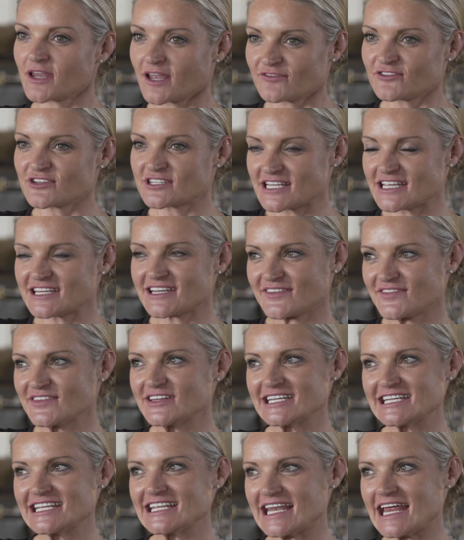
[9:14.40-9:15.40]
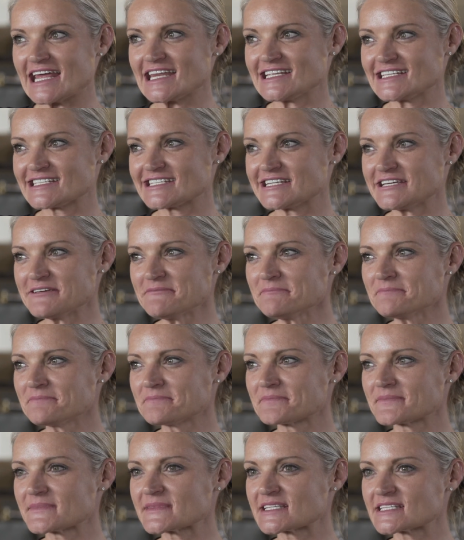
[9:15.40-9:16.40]
have to say definitely ladies team,
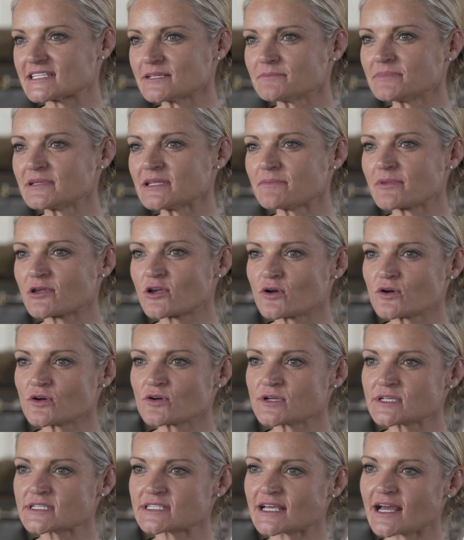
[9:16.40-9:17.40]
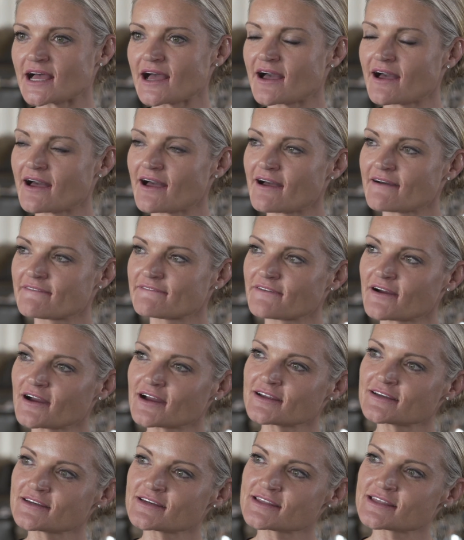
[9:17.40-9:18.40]
simply because I
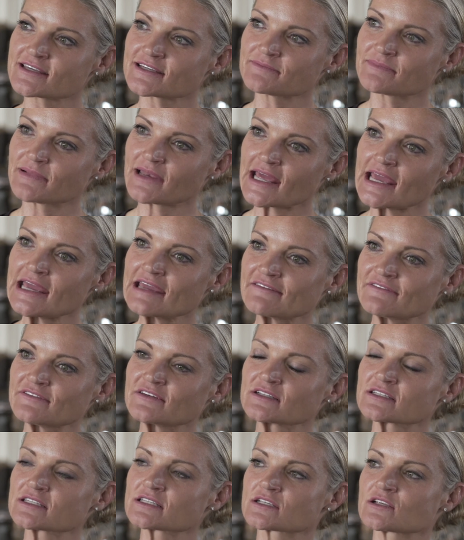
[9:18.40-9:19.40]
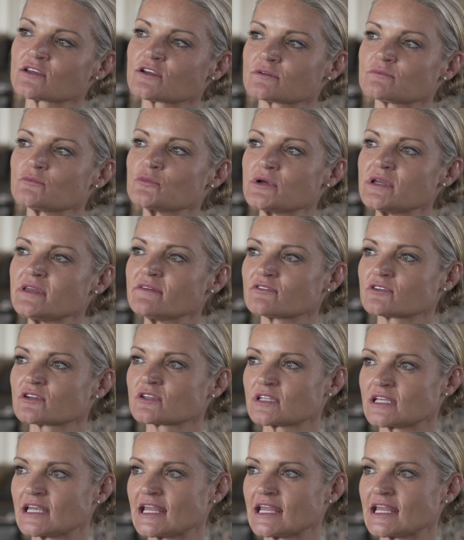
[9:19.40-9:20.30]
find the playing field is a lot more even on the